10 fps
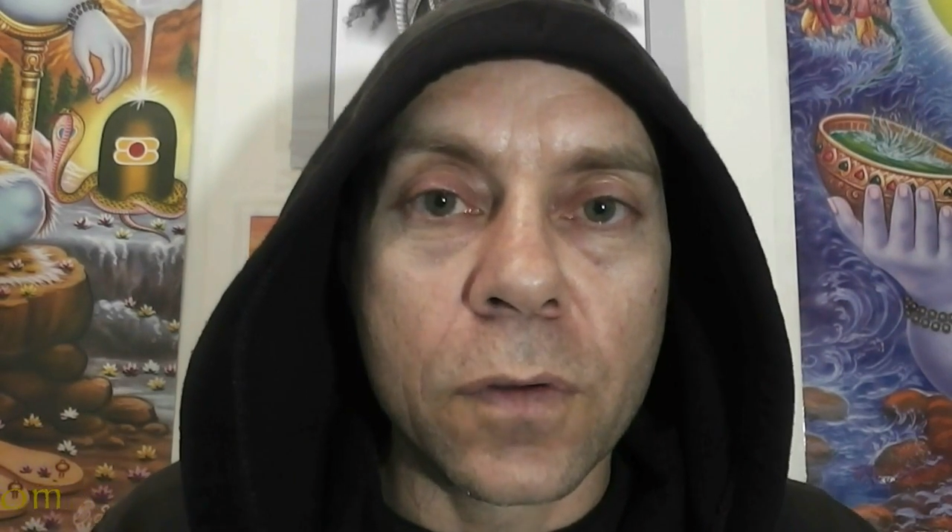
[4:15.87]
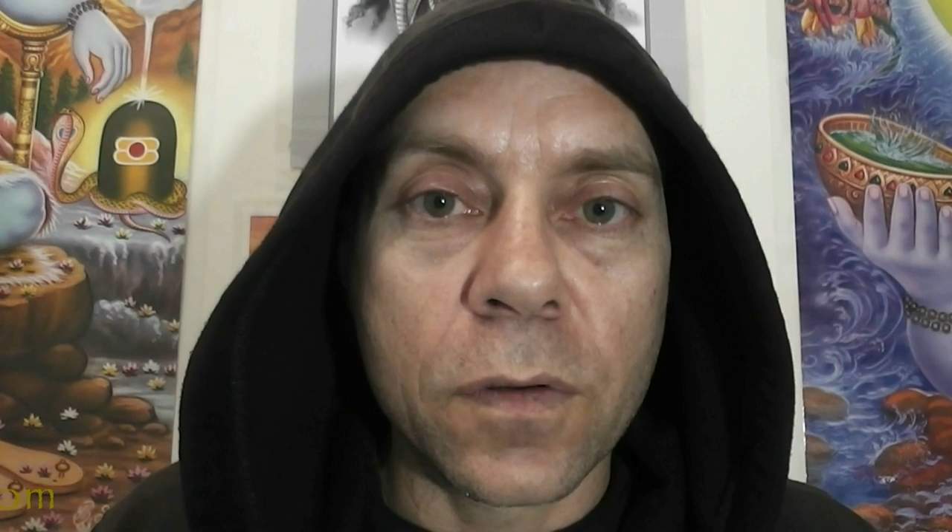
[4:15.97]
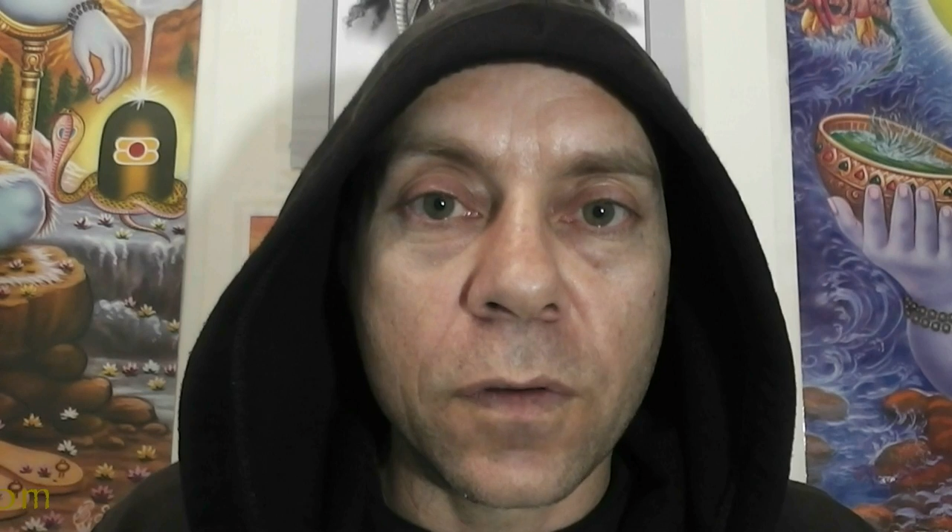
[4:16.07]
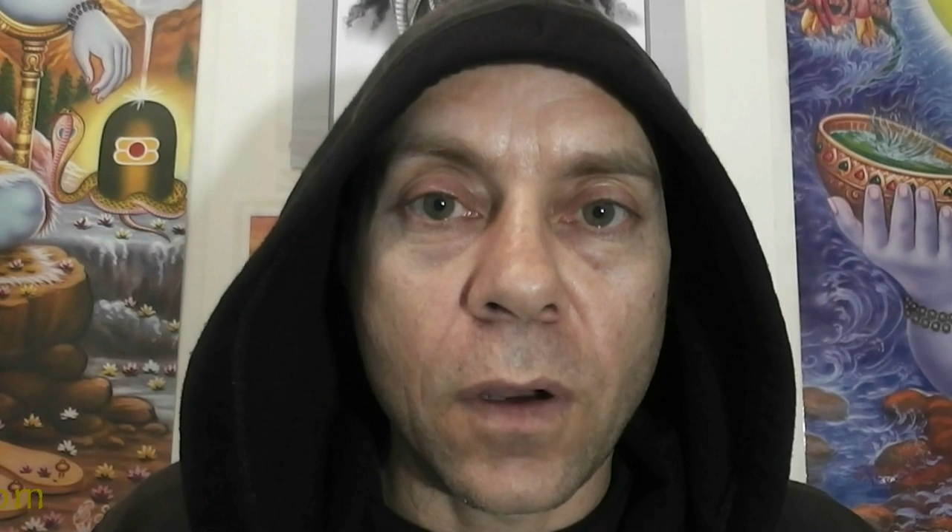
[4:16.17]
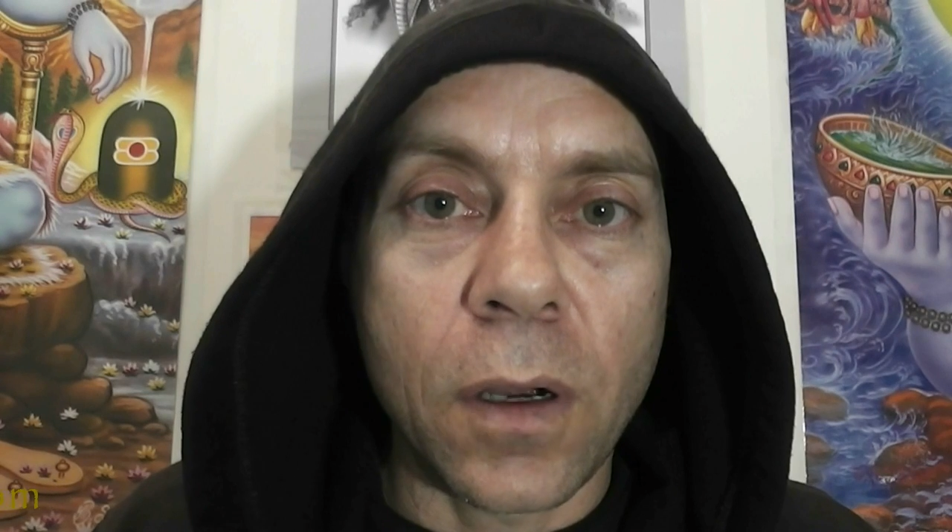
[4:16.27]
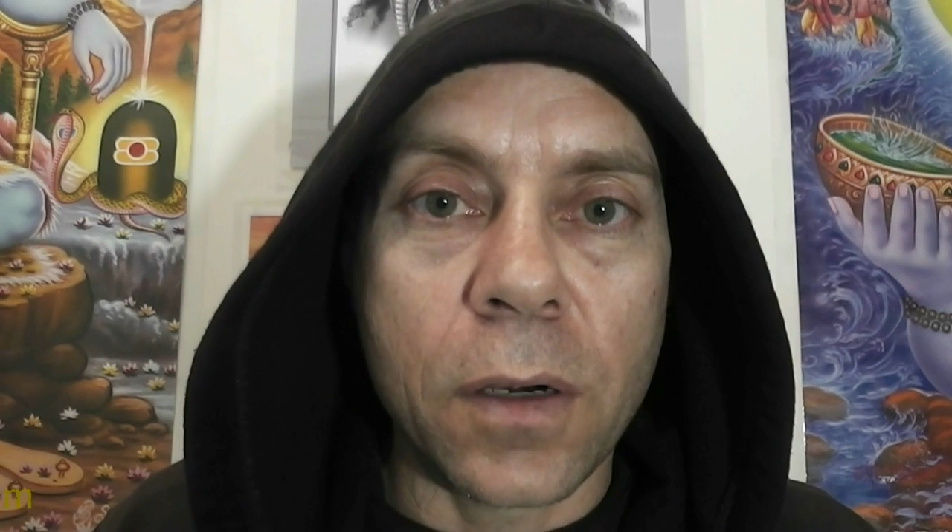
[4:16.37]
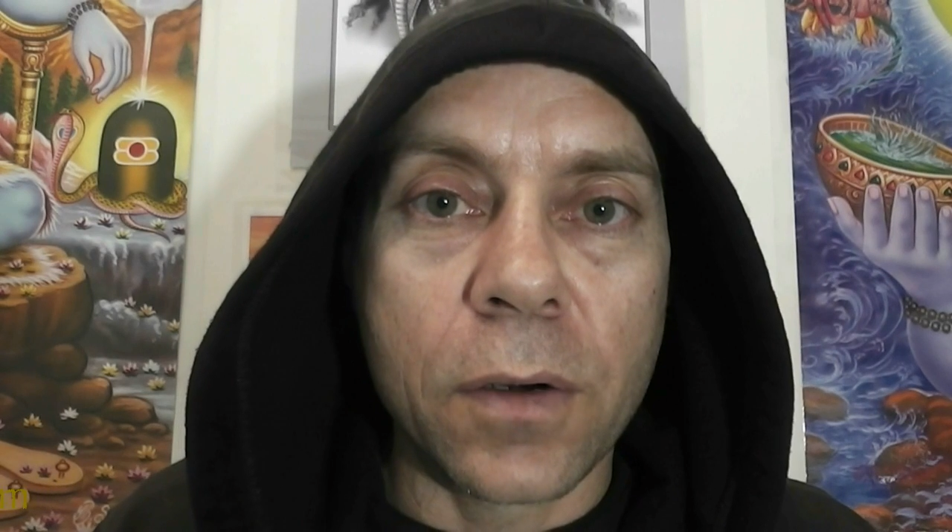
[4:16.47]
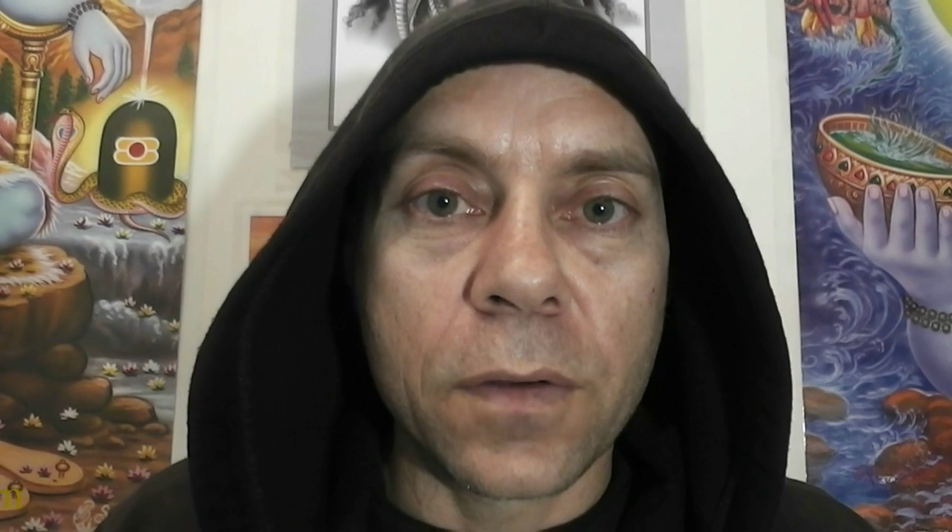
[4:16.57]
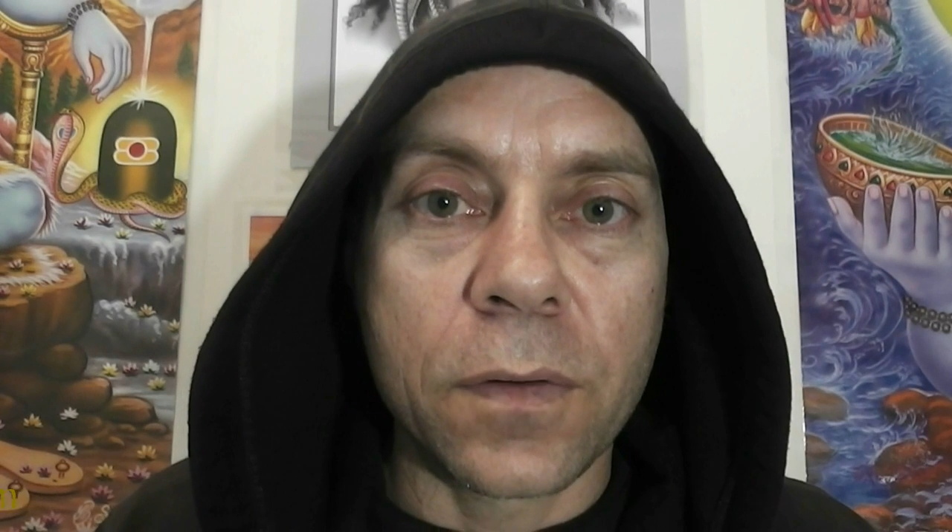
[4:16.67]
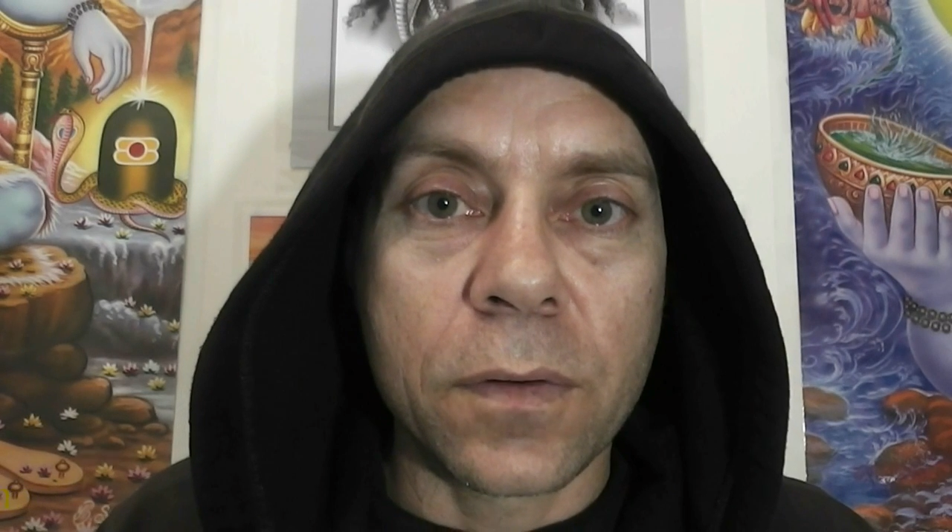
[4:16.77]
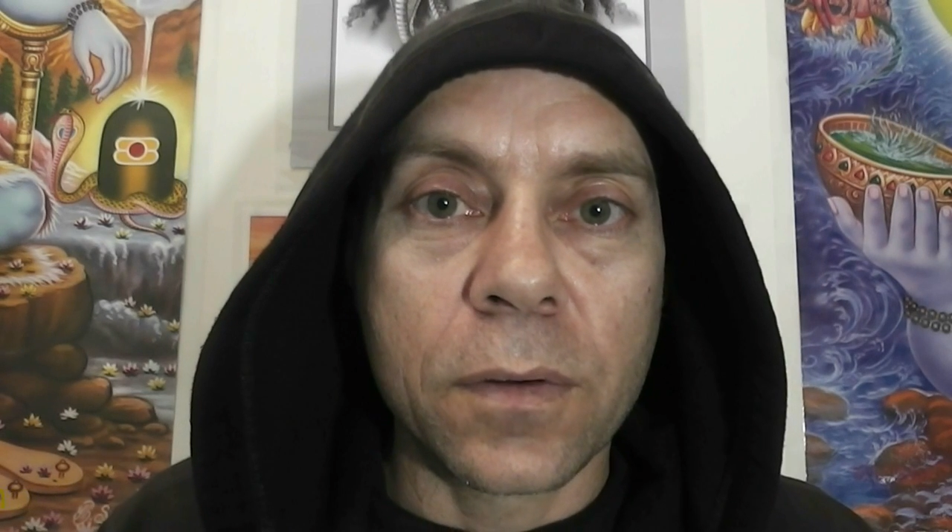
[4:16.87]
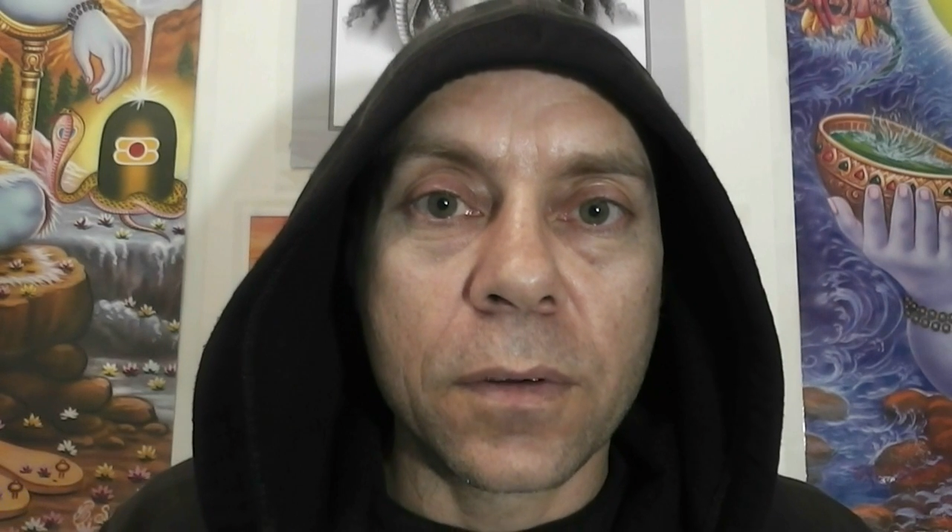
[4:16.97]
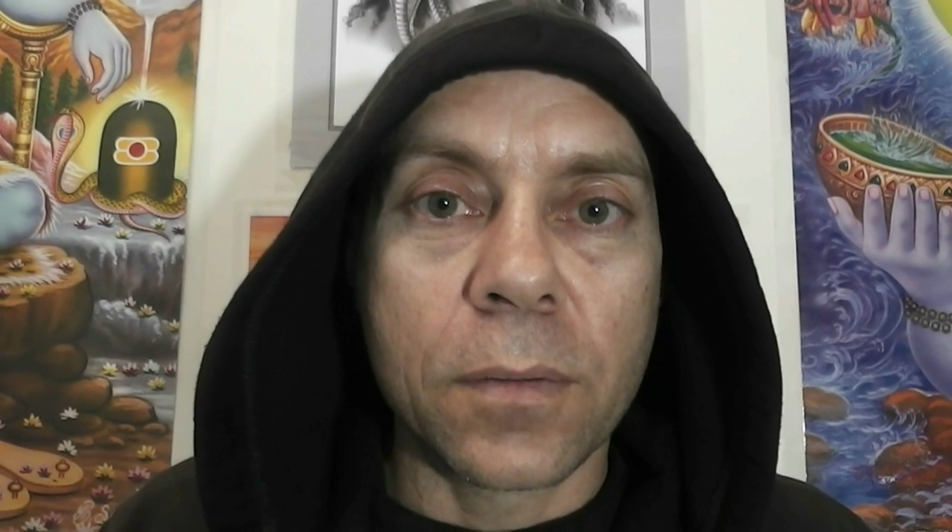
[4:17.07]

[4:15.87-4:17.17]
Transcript: desirous,